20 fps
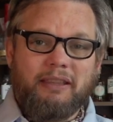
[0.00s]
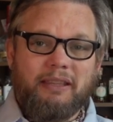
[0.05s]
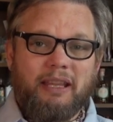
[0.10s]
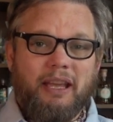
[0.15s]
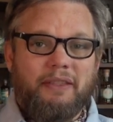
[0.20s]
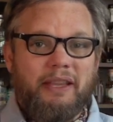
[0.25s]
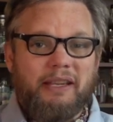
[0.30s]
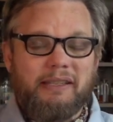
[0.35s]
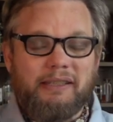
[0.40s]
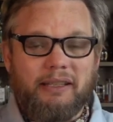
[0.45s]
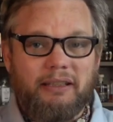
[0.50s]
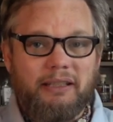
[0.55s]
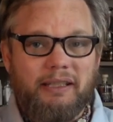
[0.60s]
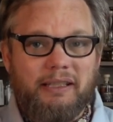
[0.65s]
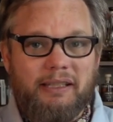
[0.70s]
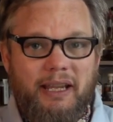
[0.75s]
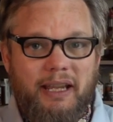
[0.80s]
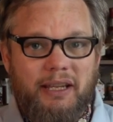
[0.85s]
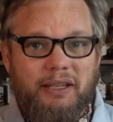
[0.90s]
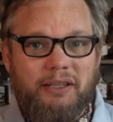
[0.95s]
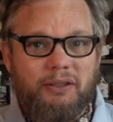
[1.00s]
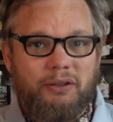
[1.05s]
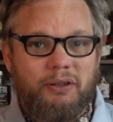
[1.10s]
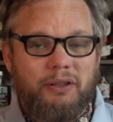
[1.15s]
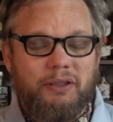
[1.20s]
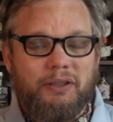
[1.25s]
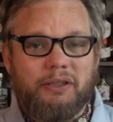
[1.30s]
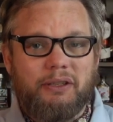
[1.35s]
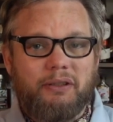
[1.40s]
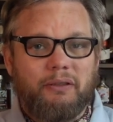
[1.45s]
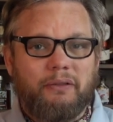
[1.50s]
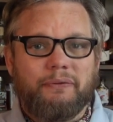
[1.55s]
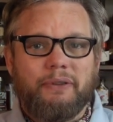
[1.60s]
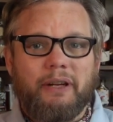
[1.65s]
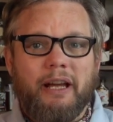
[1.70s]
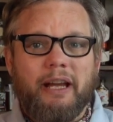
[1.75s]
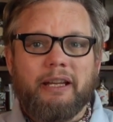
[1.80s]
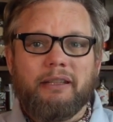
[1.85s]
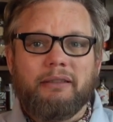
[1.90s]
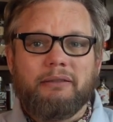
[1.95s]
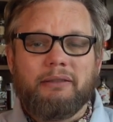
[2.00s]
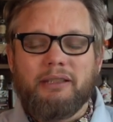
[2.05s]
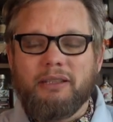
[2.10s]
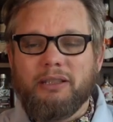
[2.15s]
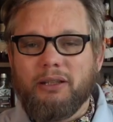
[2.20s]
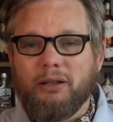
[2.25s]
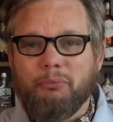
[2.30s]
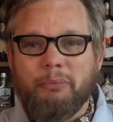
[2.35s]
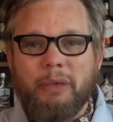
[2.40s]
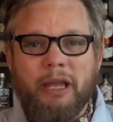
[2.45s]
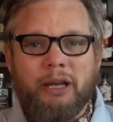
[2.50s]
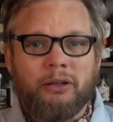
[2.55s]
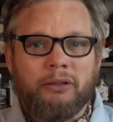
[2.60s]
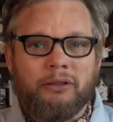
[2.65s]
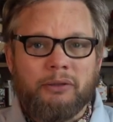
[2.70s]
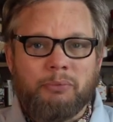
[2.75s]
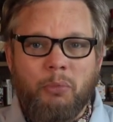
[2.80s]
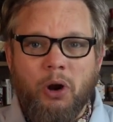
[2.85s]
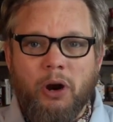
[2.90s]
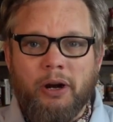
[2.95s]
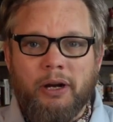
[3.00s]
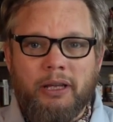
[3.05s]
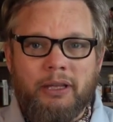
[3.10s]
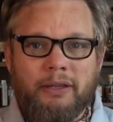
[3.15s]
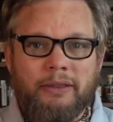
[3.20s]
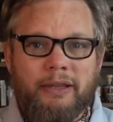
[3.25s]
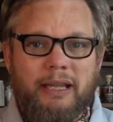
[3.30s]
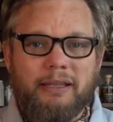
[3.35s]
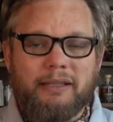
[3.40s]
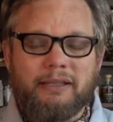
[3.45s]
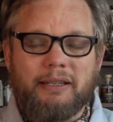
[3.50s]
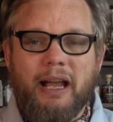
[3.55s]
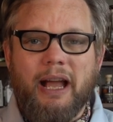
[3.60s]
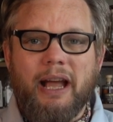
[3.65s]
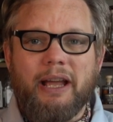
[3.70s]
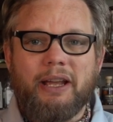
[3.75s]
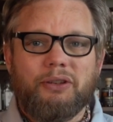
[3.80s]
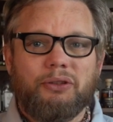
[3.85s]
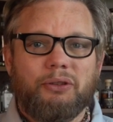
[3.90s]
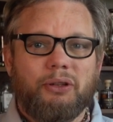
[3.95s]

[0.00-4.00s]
Now they still exist. You can still find, you know, Maker's Mark in that size.